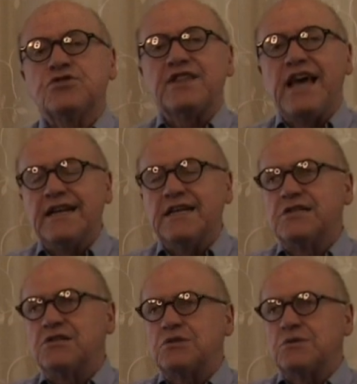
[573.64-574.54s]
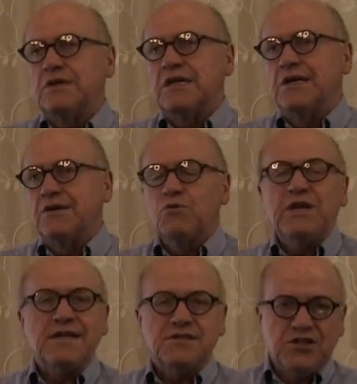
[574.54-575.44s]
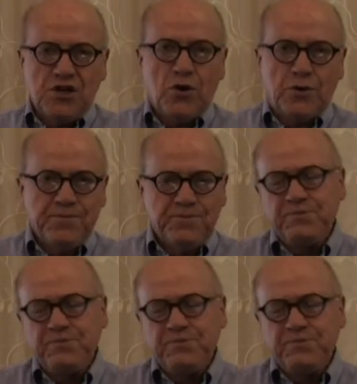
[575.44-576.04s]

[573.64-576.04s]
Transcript: to that is yes and no.